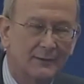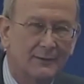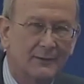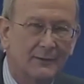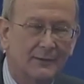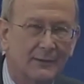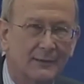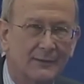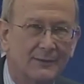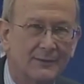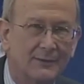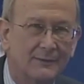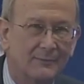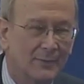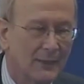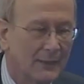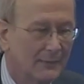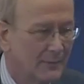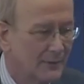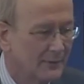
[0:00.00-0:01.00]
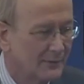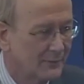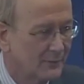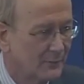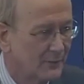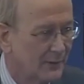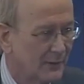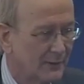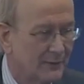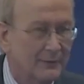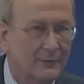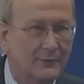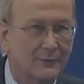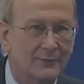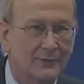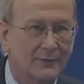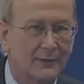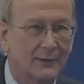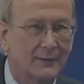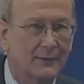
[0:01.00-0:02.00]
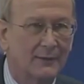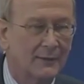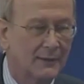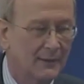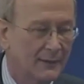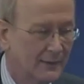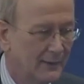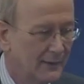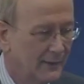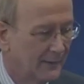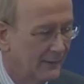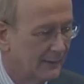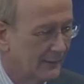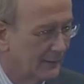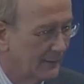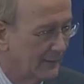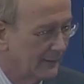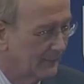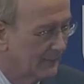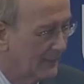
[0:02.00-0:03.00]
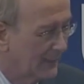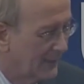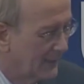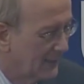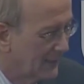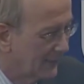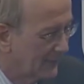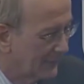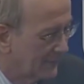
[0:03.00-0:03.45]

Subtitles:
that is in Pamela's work, and also there are many